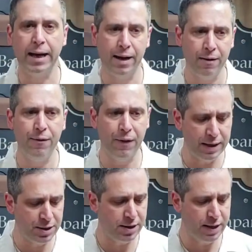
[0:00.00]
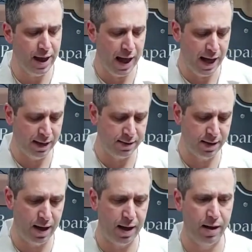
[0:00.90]
And then eventually, as
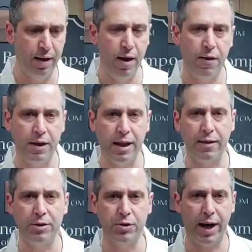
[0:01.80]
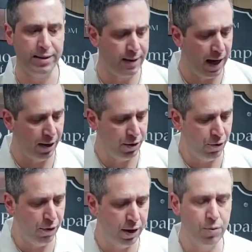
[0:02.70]
the leather dries out,
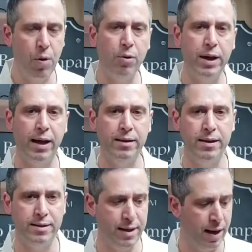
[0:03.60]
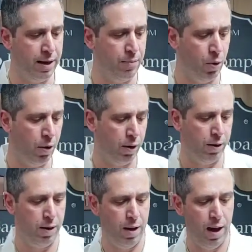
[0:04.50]
you really won't get this anymore.
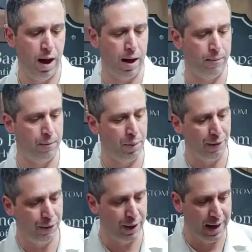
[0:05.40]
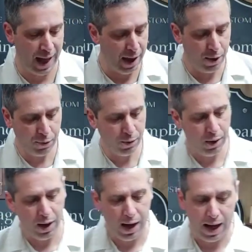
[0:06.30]
But for now,
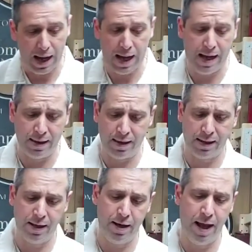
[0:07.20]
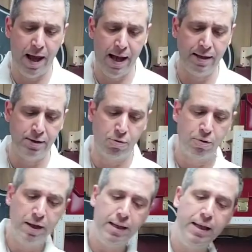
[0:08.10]
I think it adds a
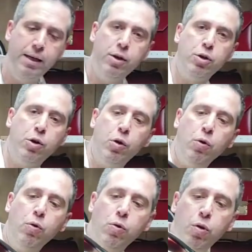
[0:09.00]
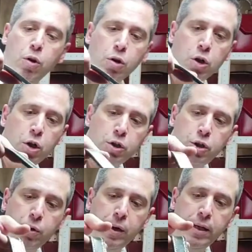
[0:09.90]
really cool look
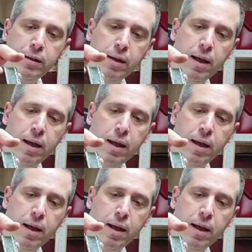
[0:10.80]
to it.